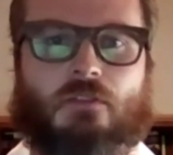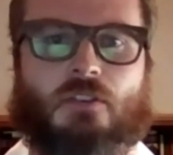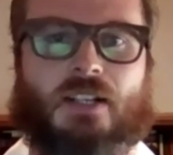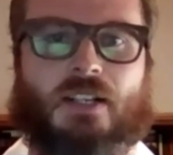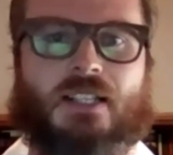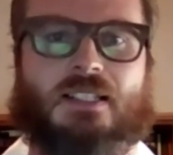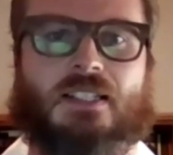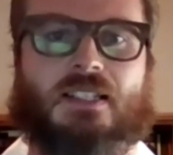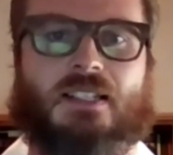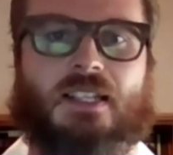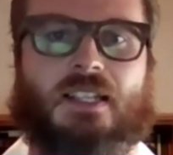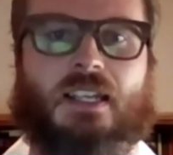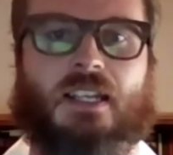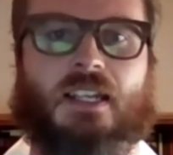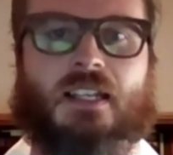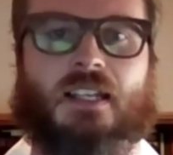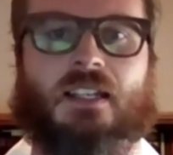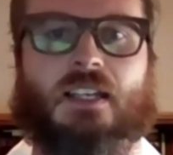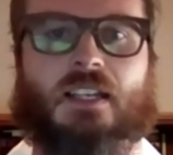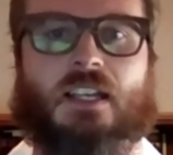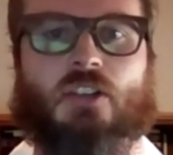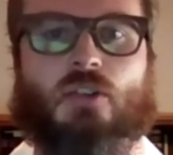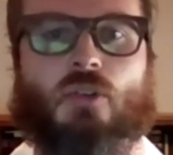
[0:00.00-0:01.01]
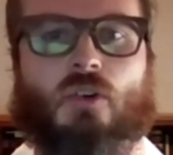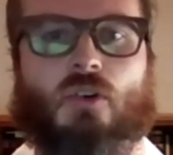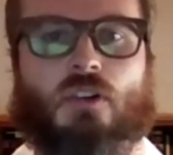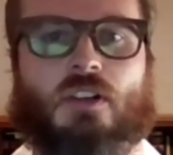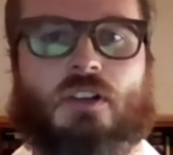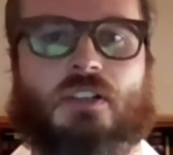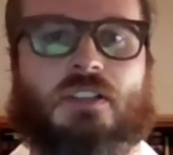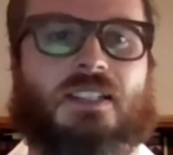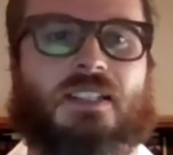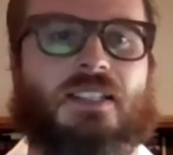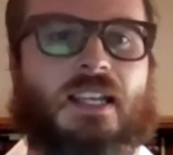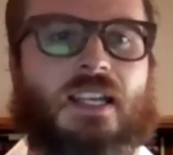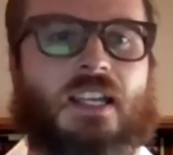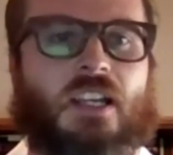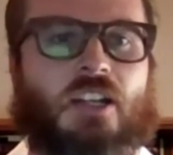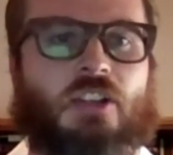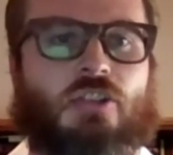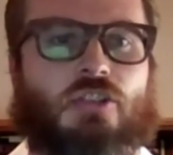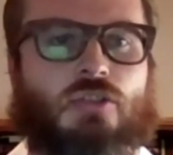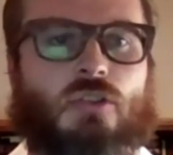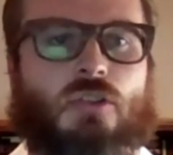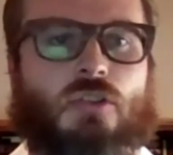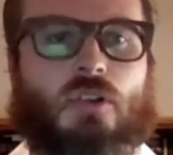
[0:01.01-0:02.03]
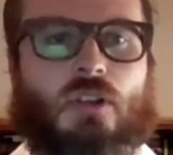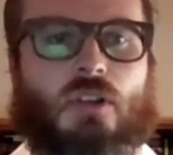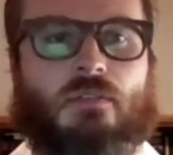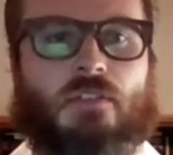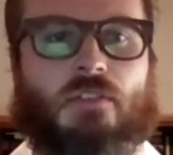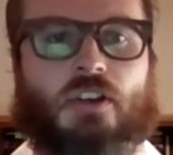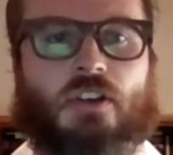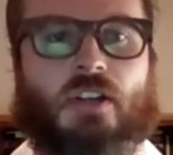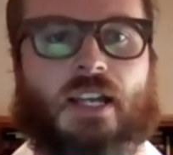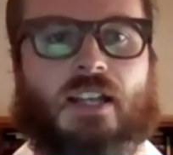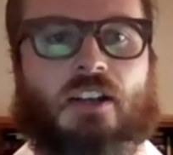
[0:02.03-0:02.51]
friends need in order to take control of their